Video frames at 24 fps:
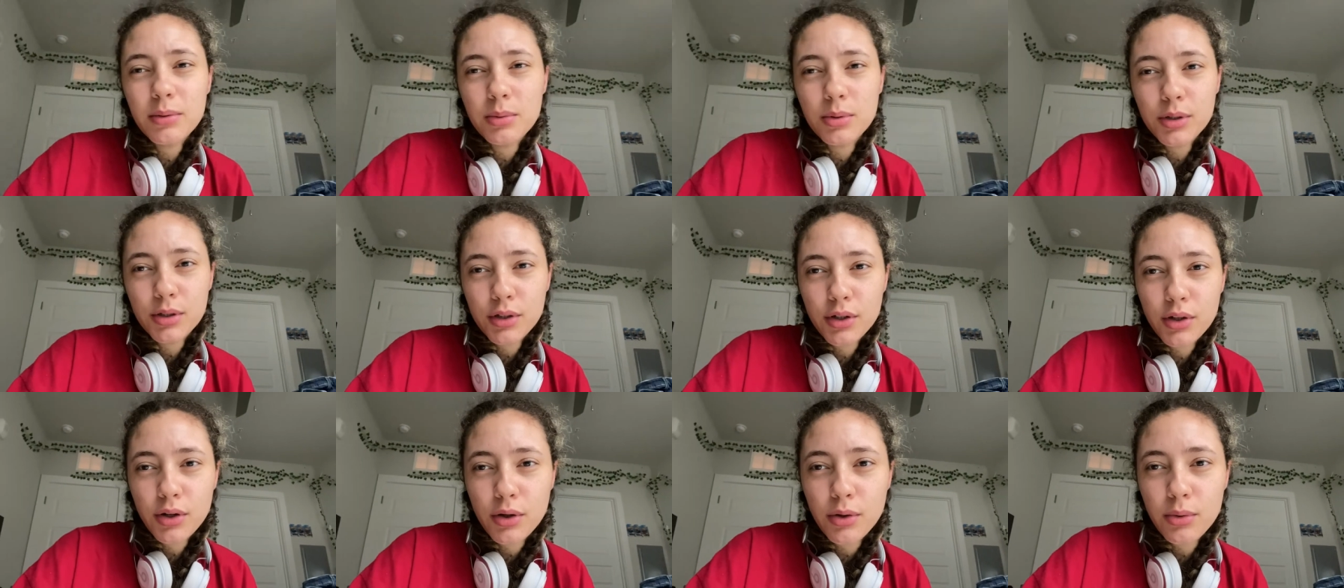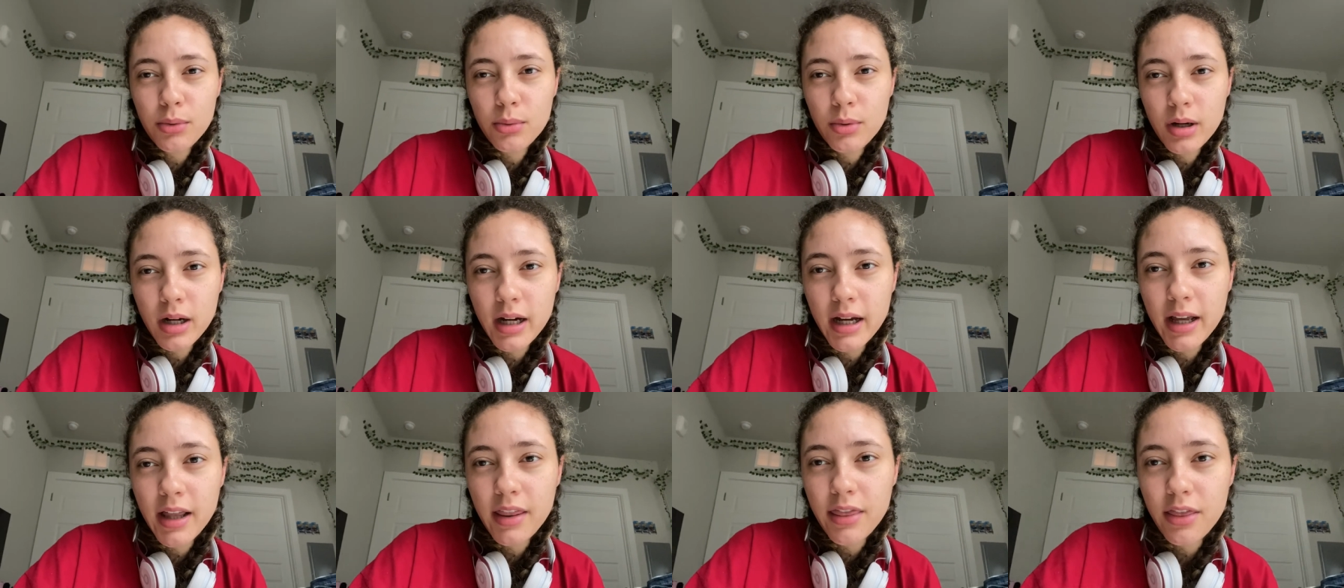want to know
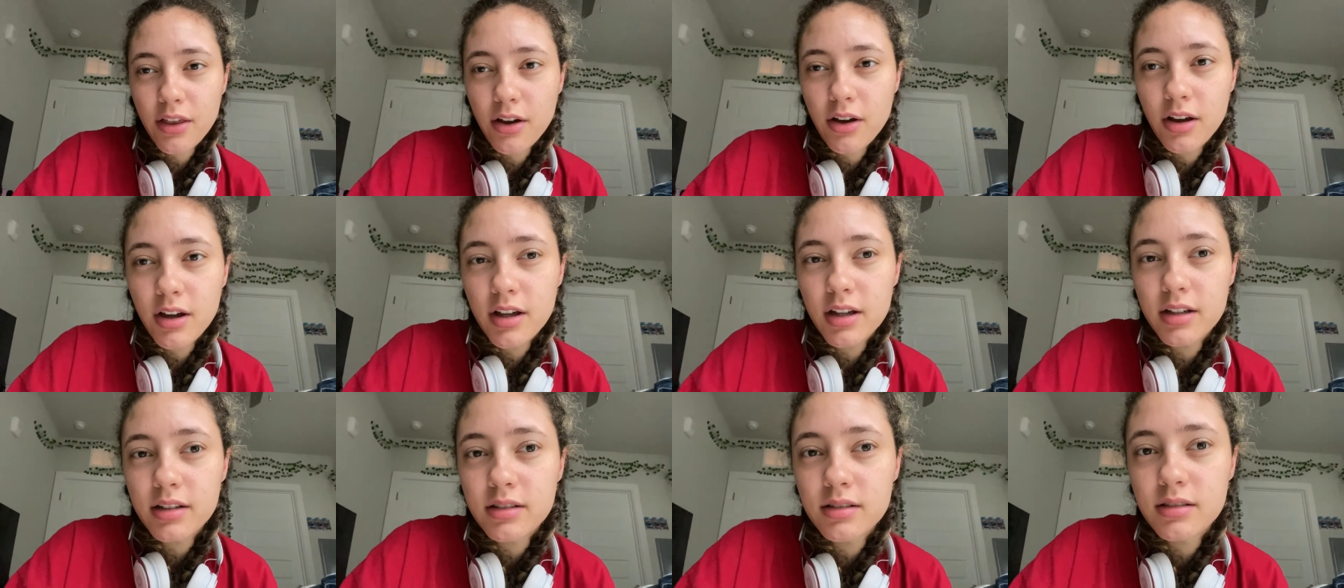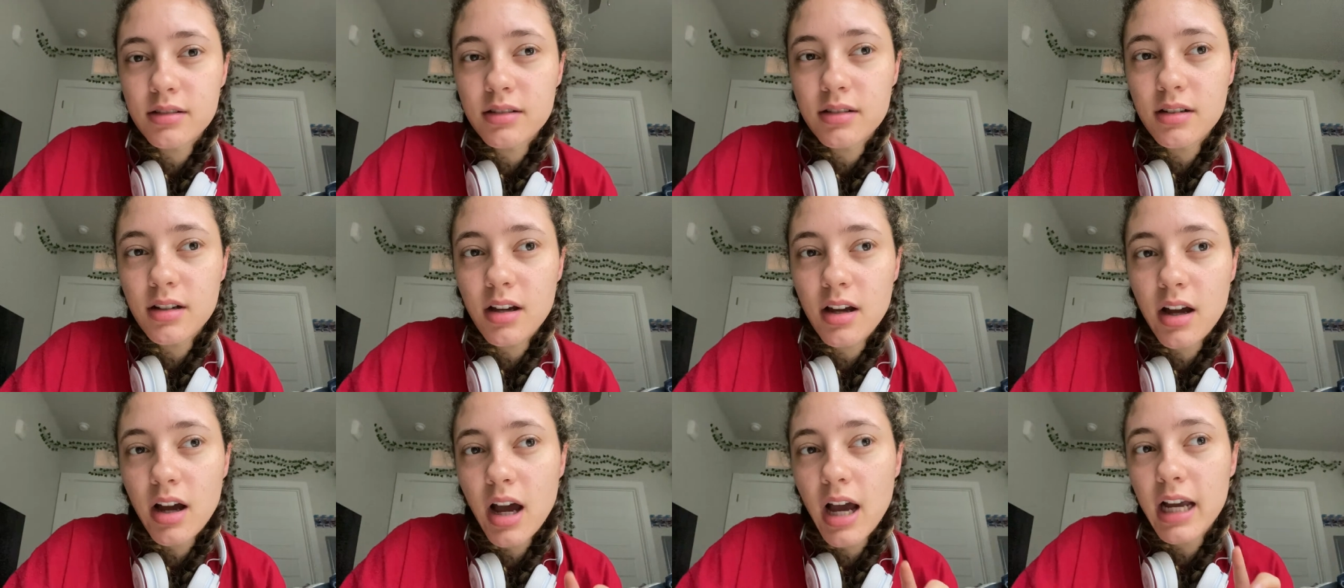why I thought
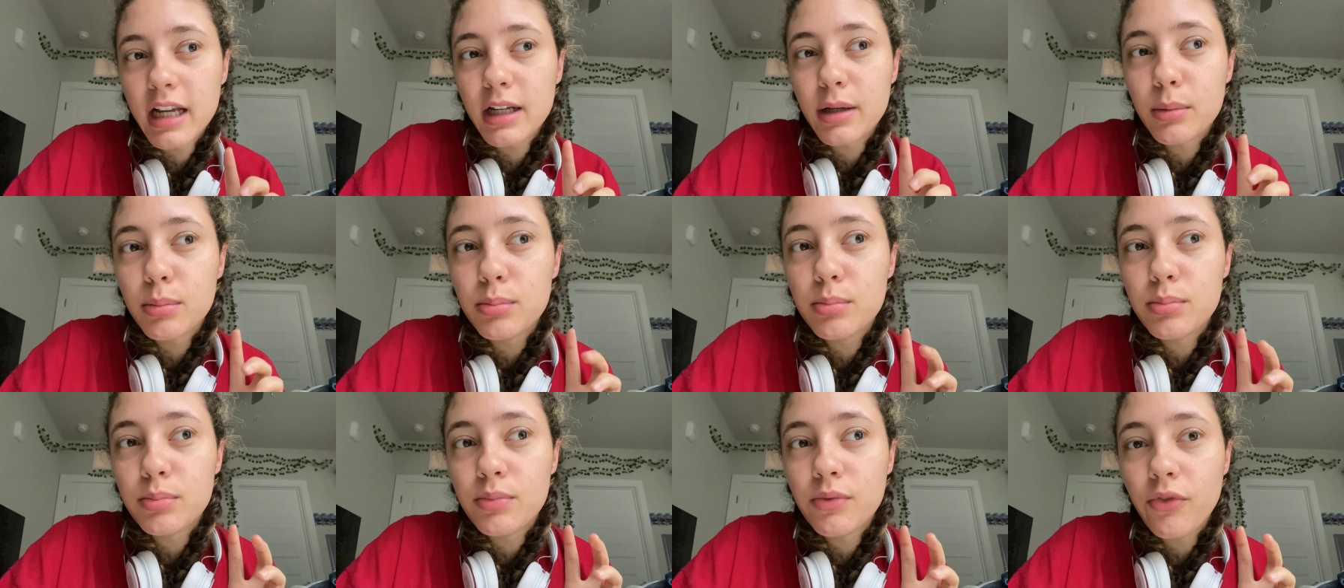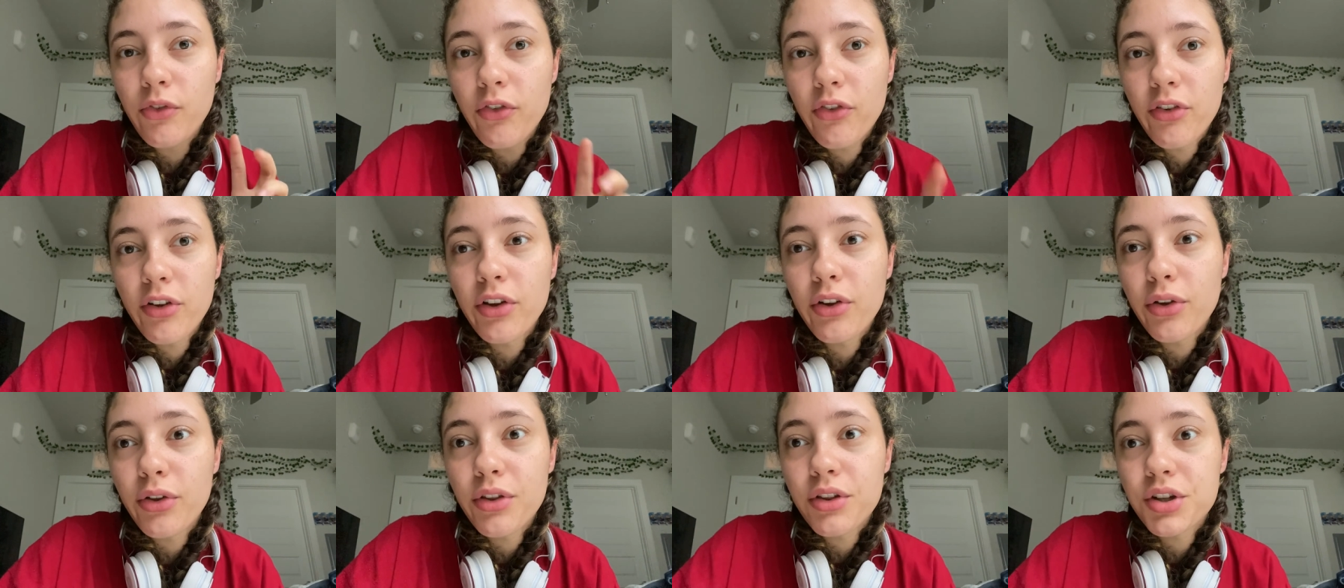I could
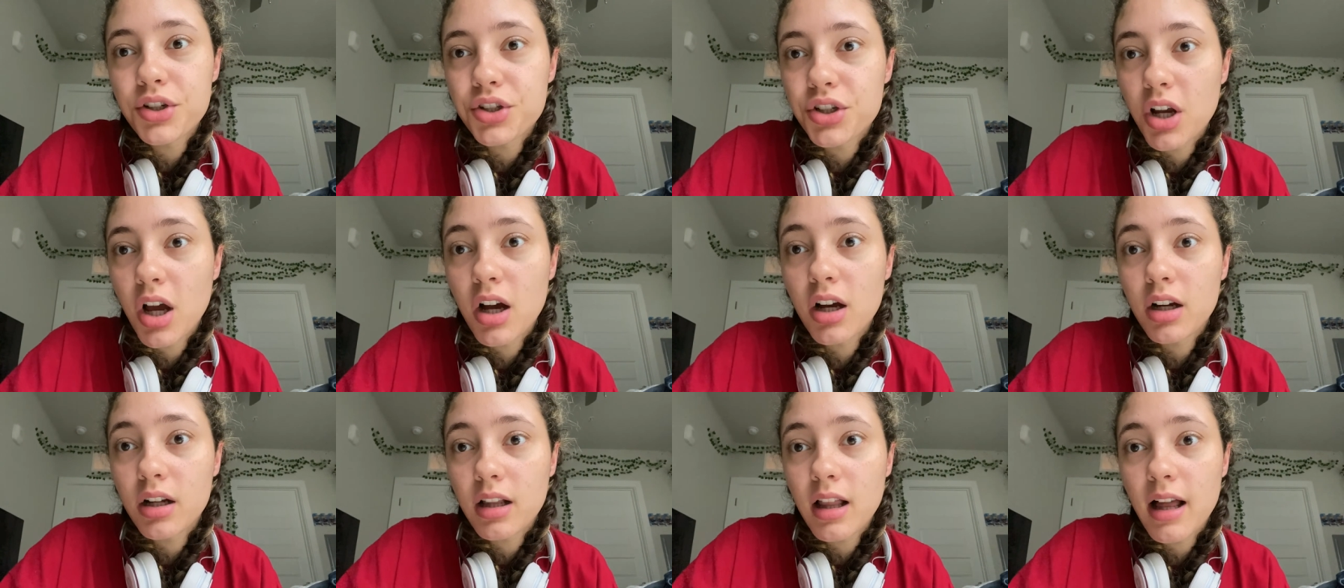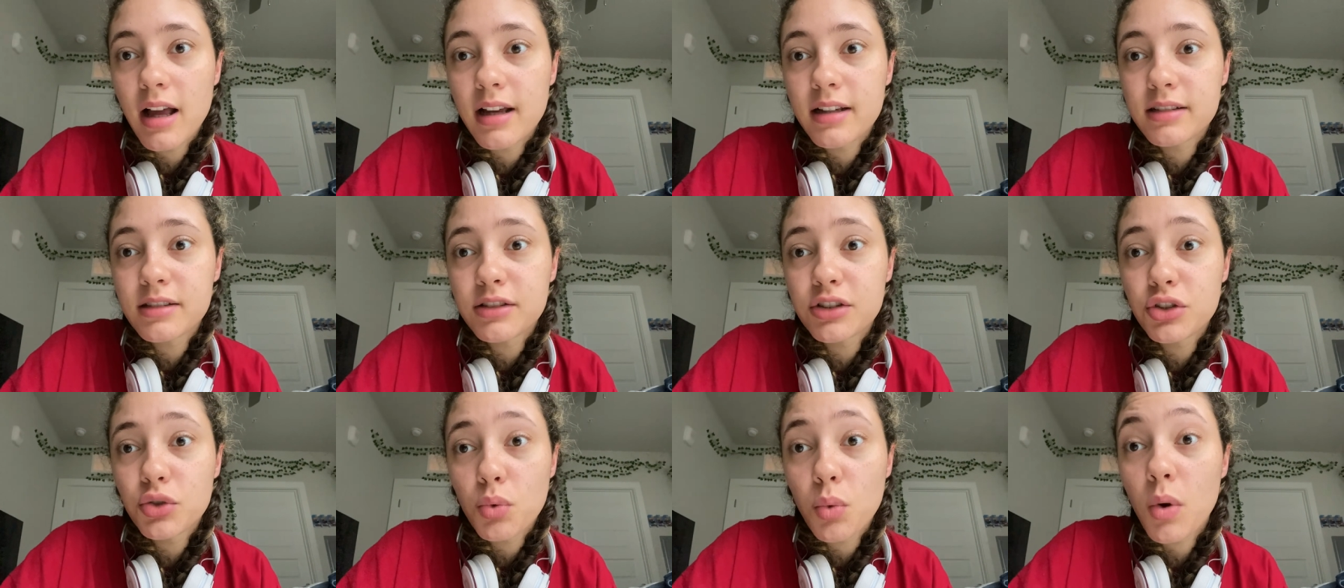fill the shot
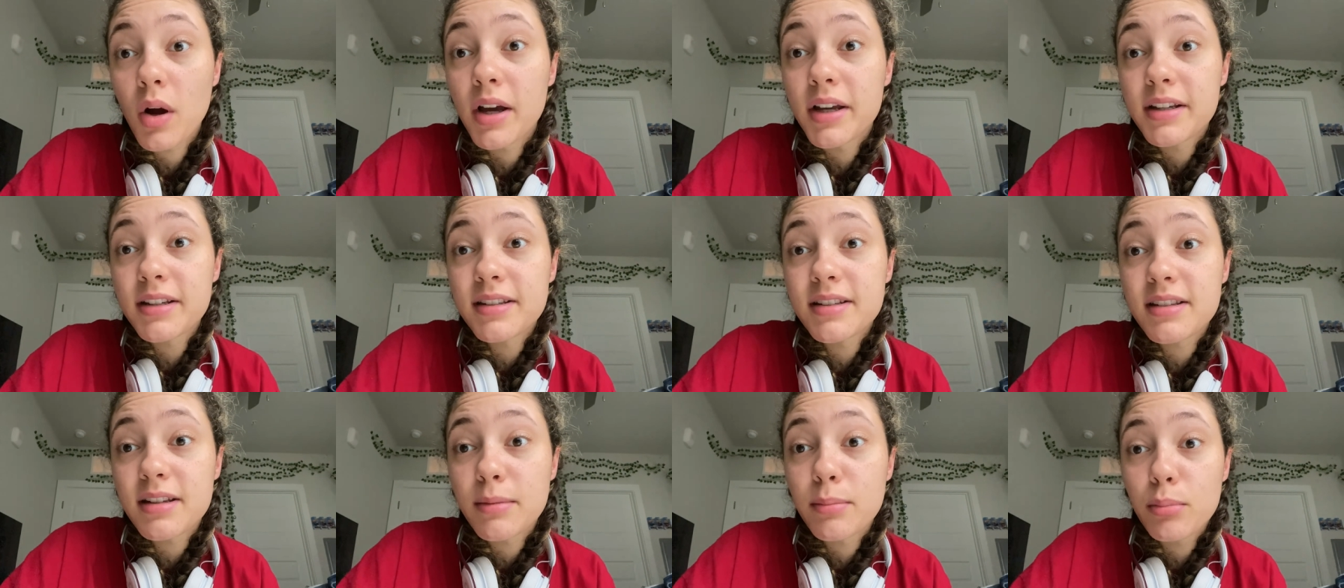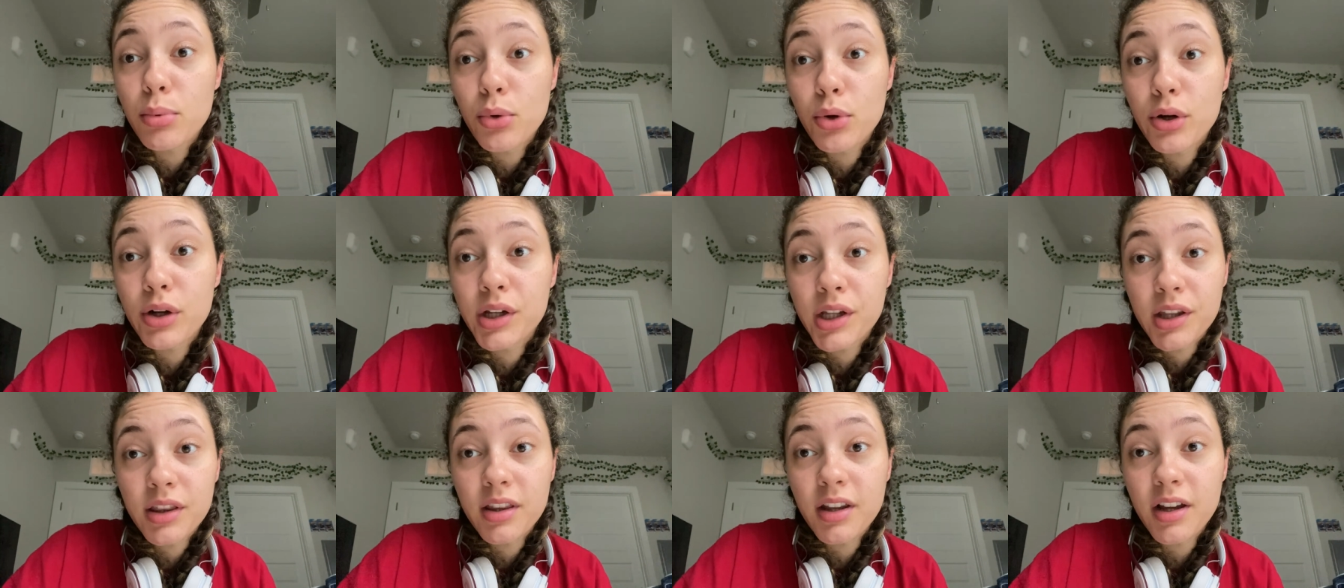glass twice and pour
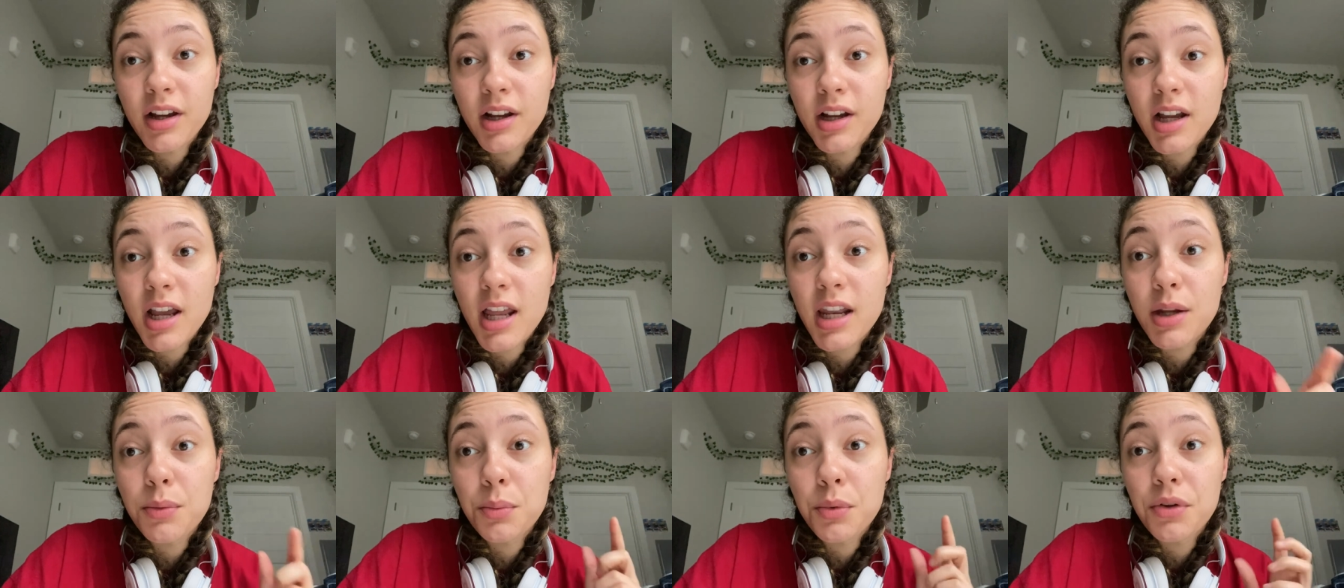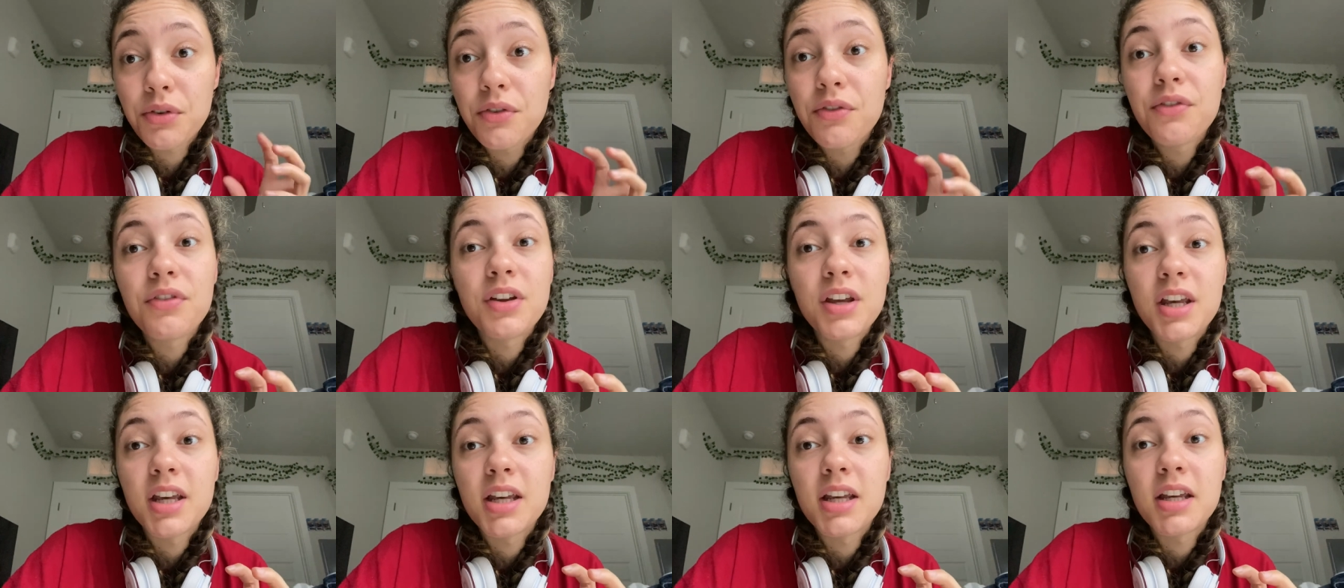it in there and it would
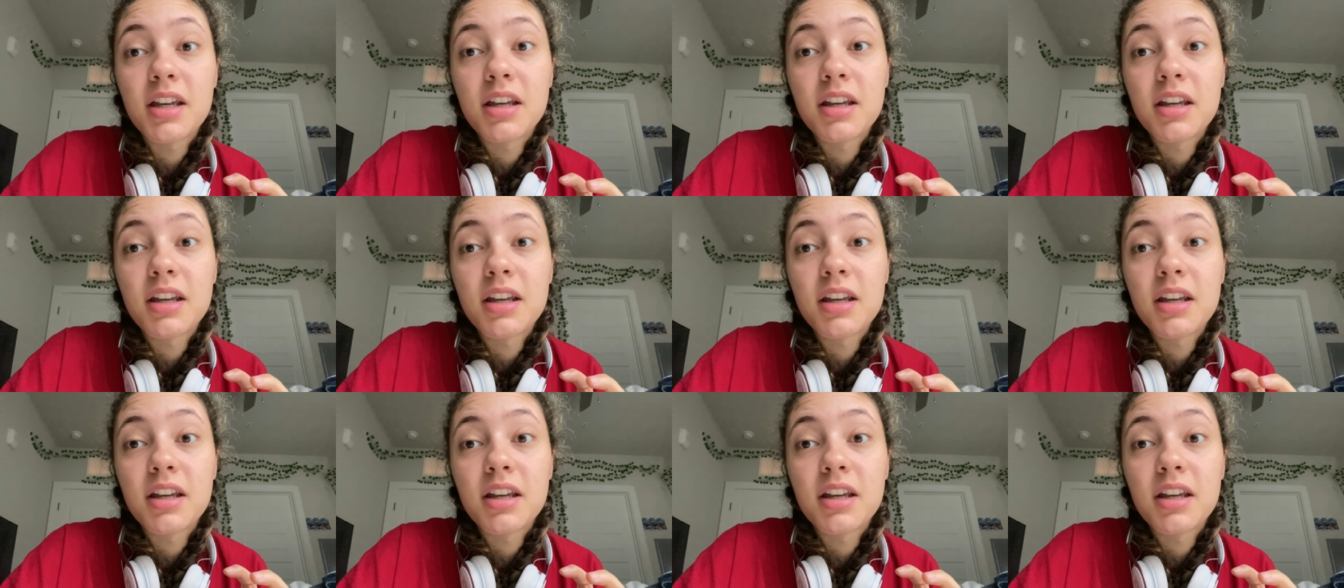fit